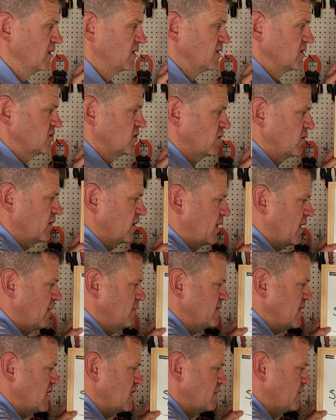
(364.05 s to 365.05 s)
So it
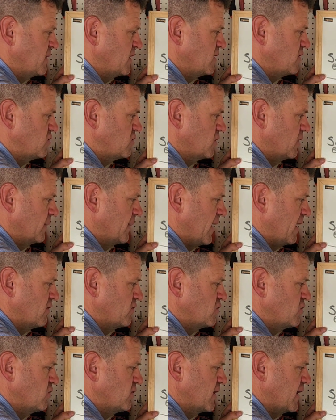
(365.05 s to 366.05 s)
comes out to be
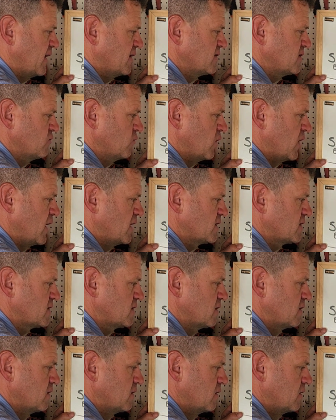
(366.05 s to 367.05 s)
about 2,000
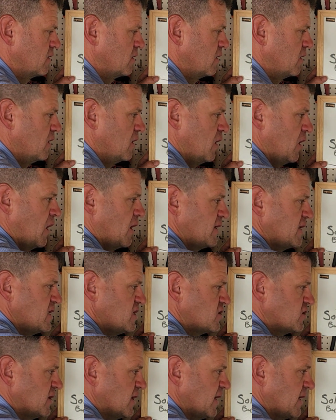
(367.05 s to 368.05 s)
watts on
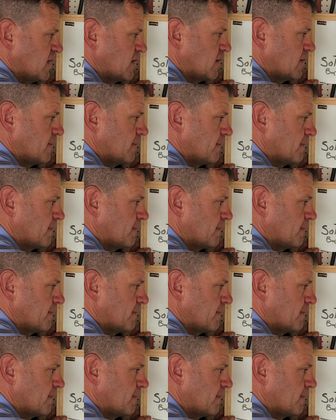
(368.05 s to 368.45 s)
each leg.